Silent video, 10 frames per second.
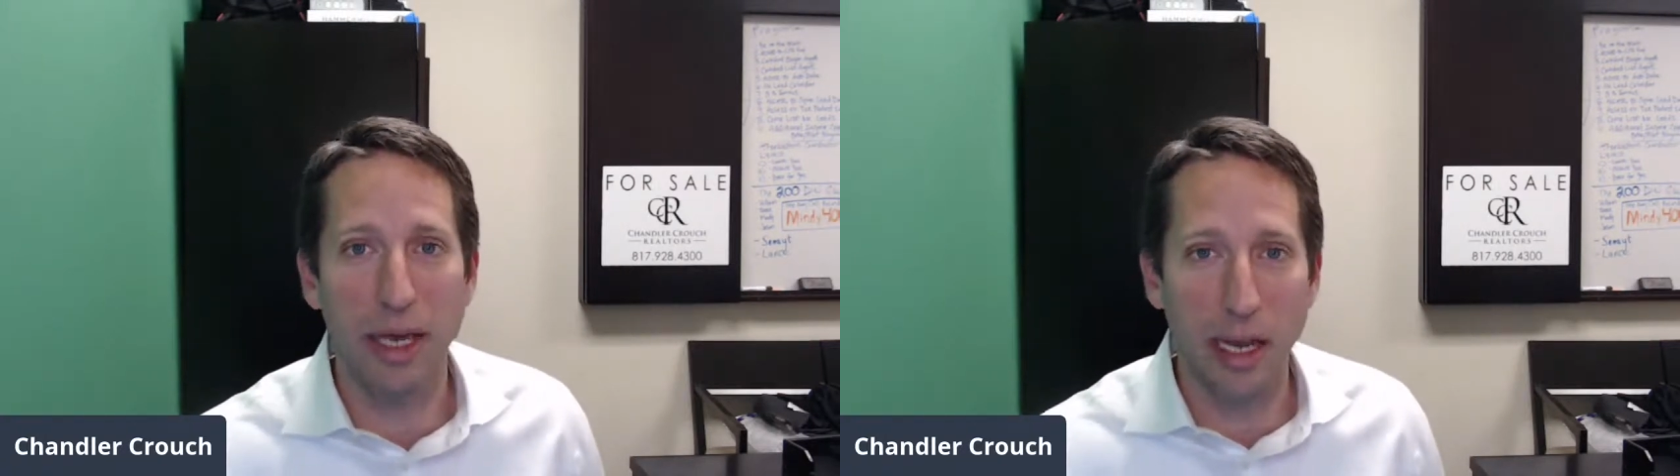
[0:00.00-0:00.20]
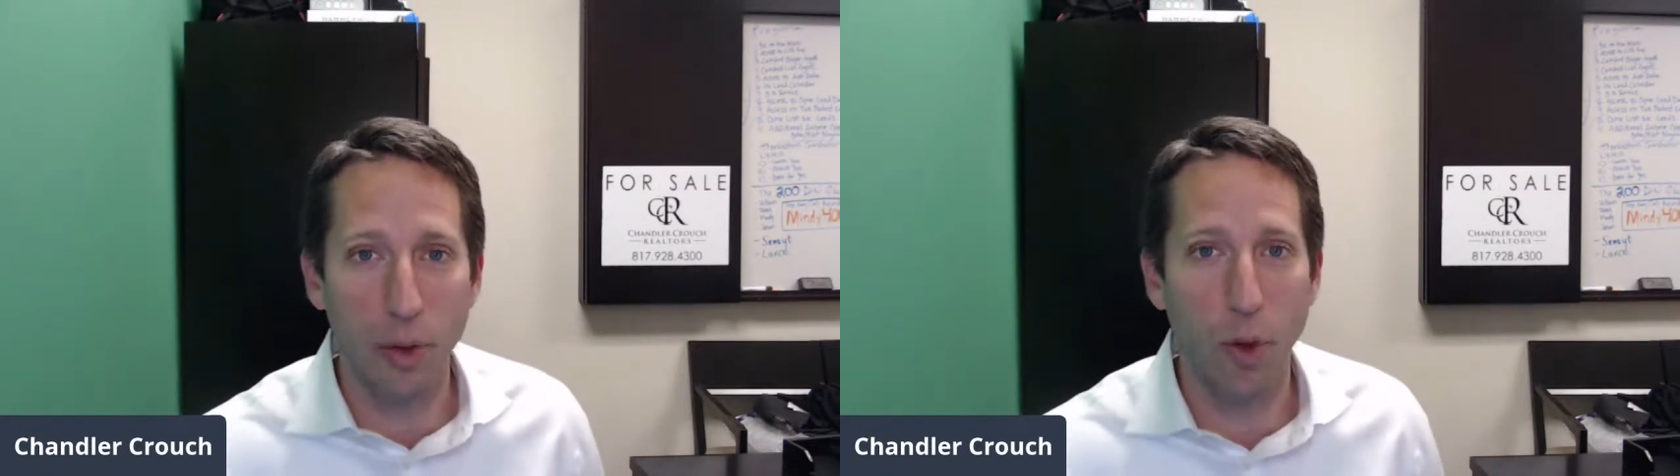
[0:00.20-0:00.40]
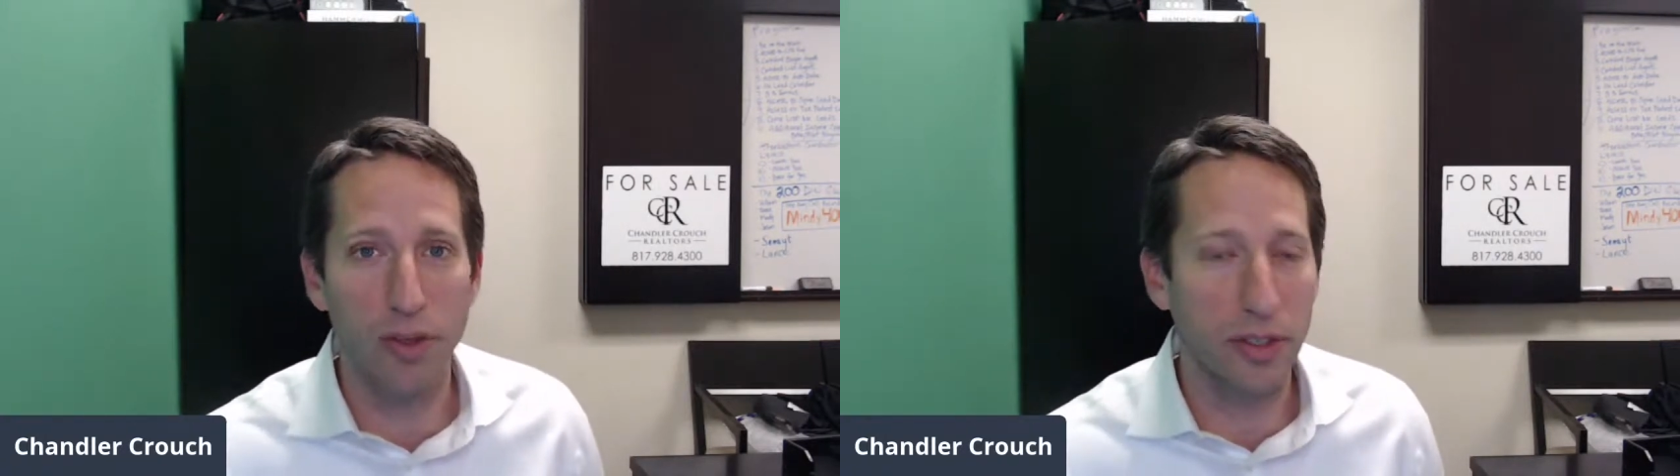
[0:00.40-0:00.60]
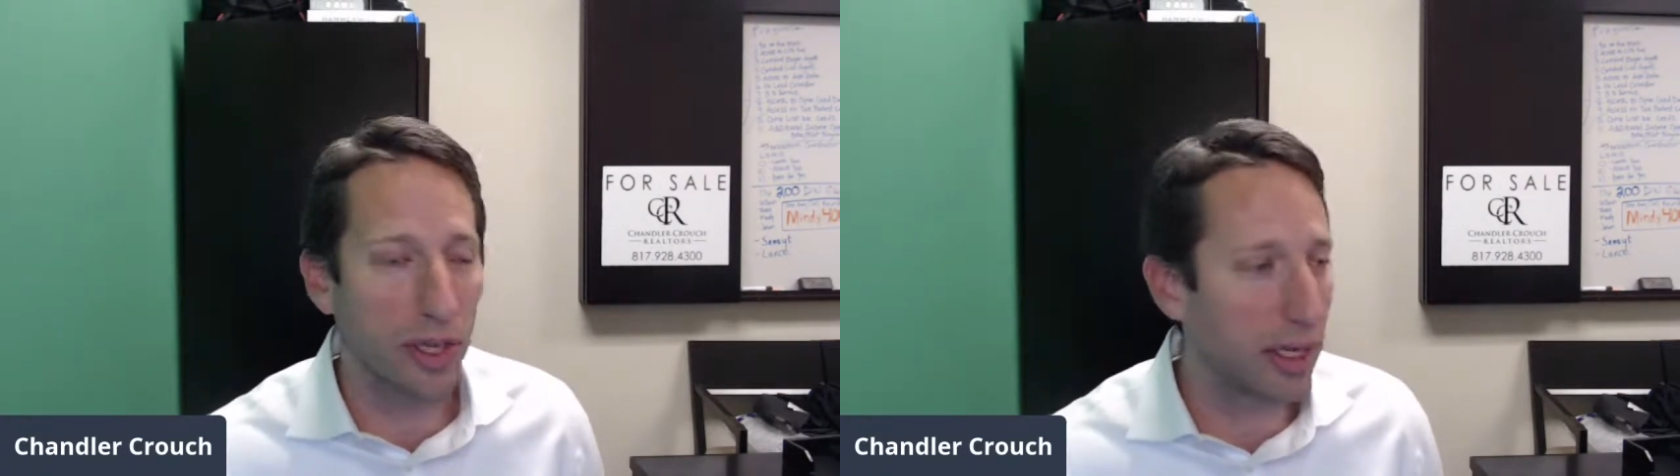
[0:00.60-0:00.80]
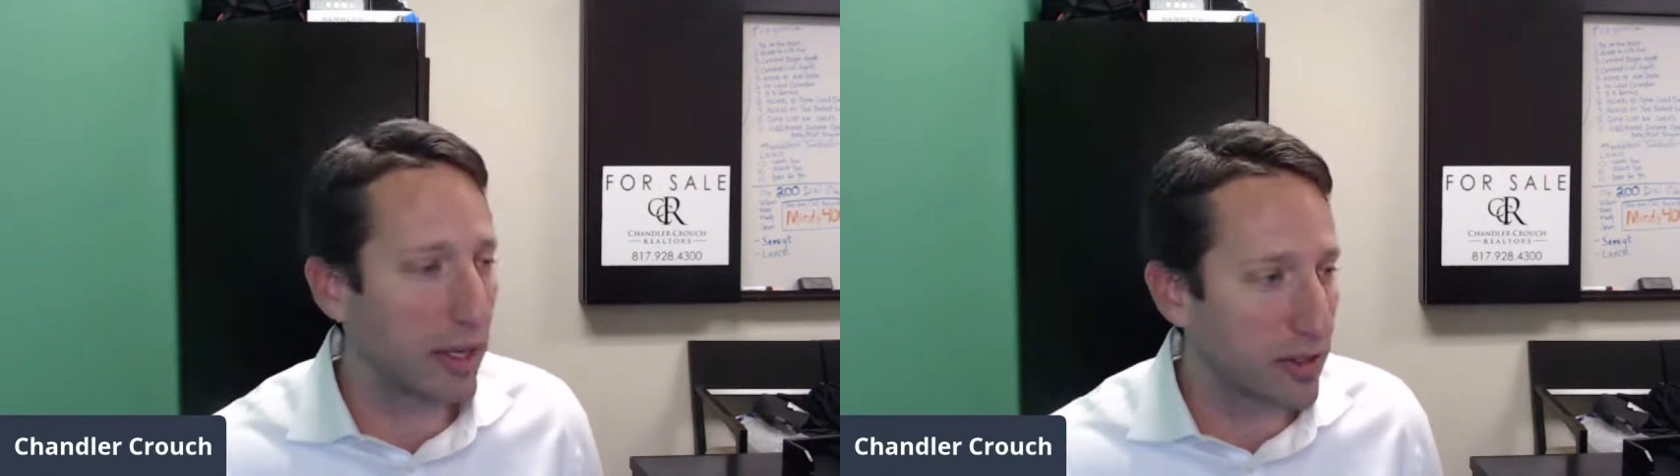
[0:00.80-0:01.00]
and he wants
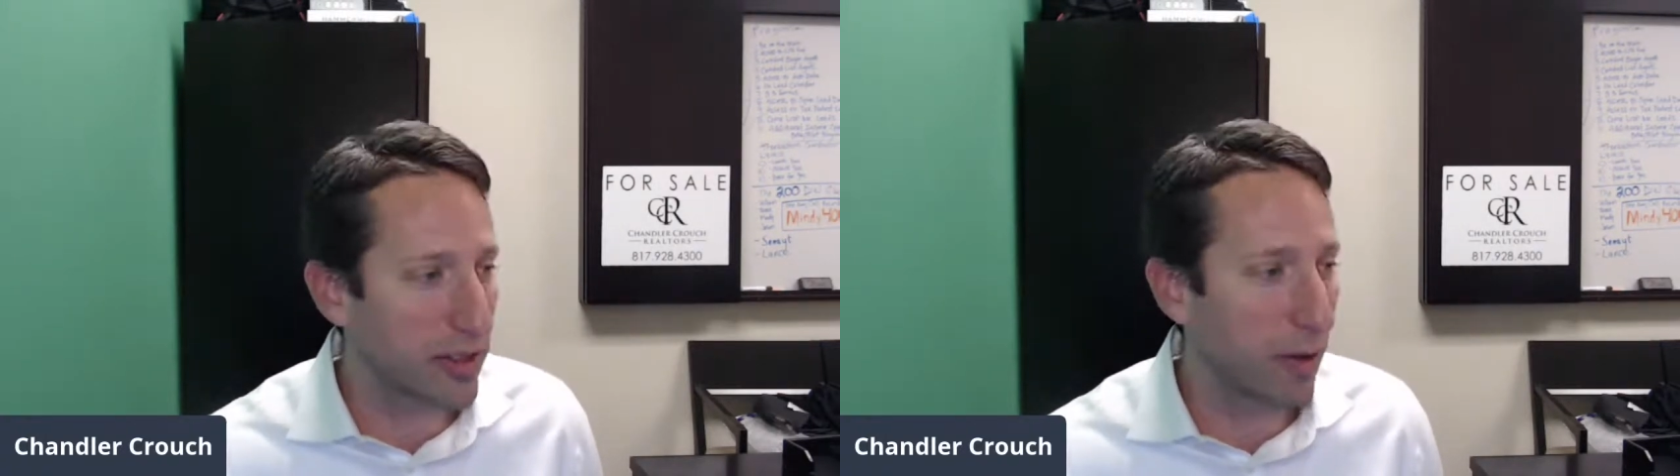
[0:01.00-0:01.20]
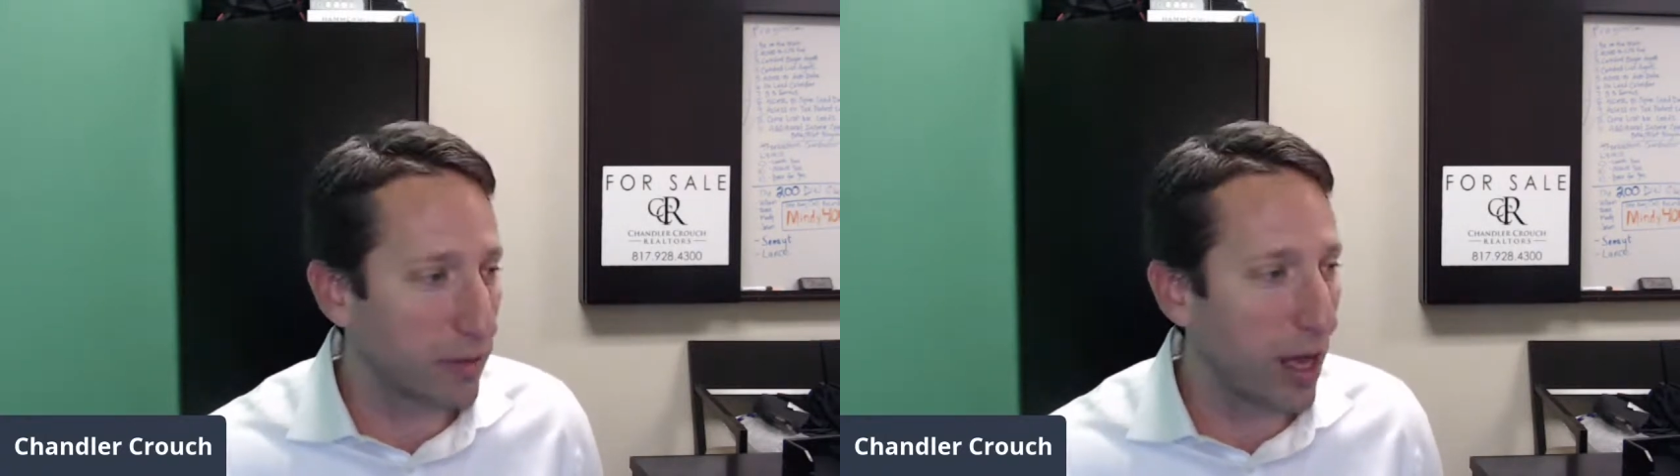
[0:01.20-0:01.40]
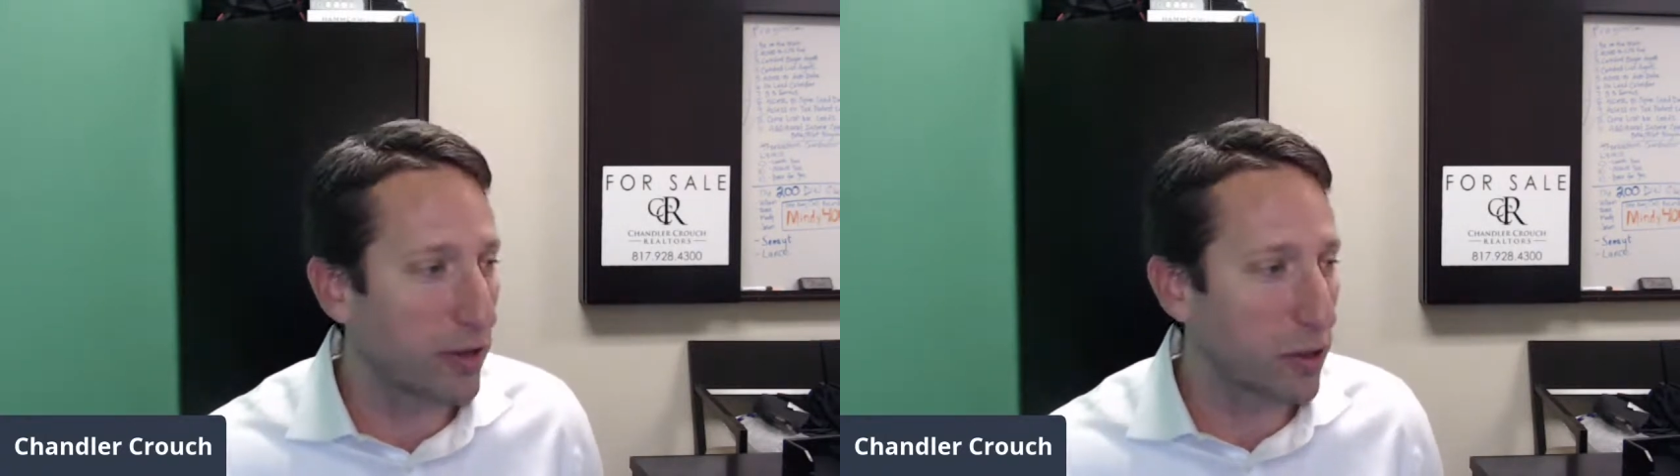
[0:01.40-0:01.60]
to get stuff done.